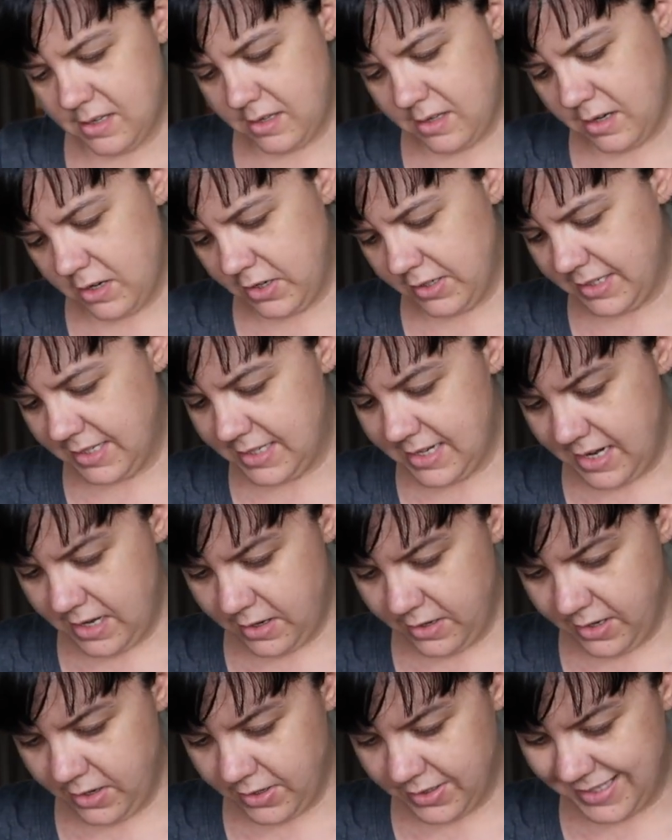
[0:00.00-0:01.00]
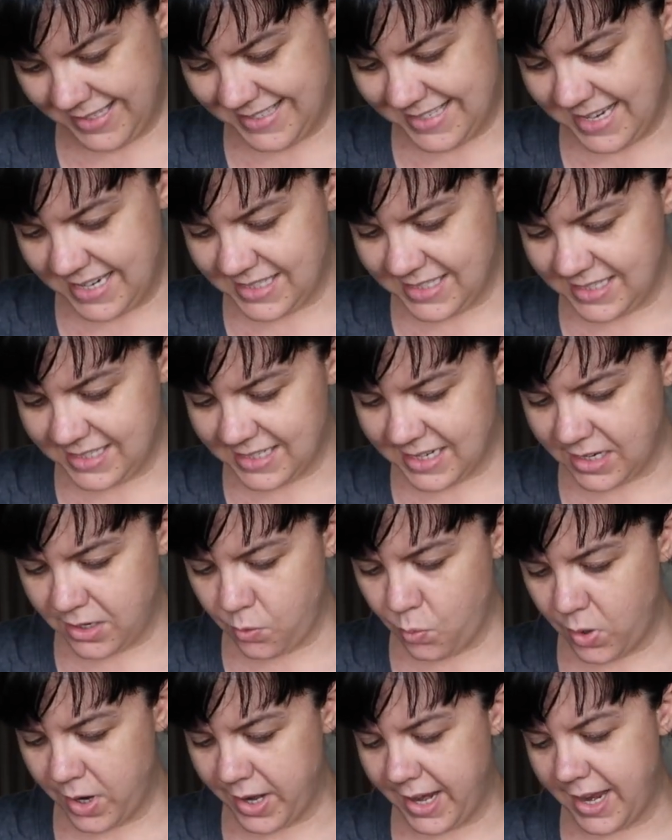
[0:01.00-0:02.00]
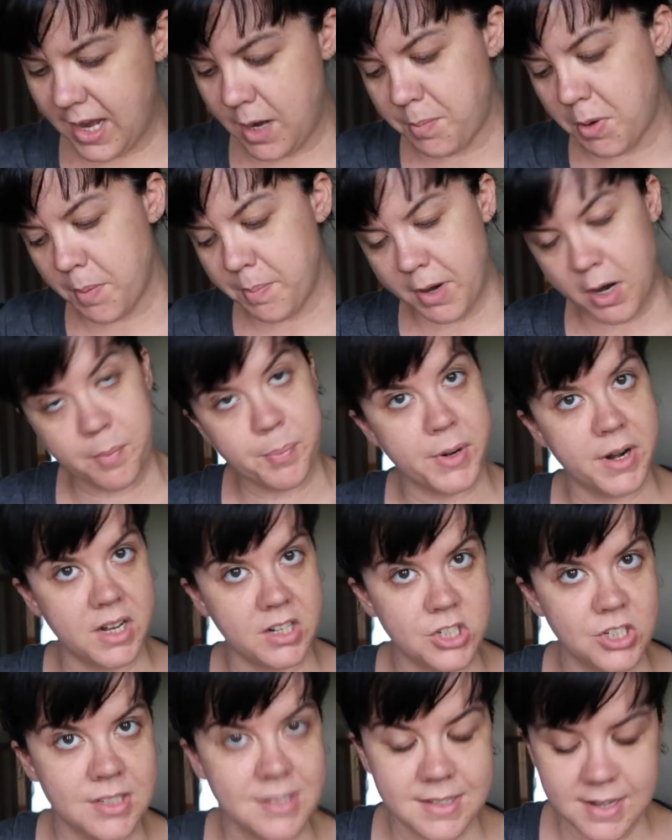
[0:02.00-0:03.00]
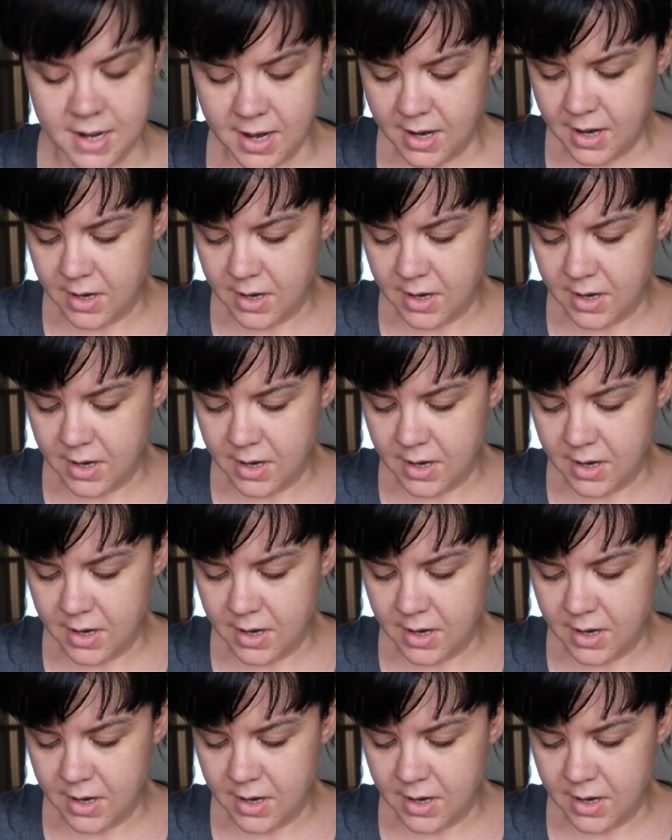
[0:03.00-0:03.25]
There is a date on here. It says 1991 Hanna-Barbera Productions.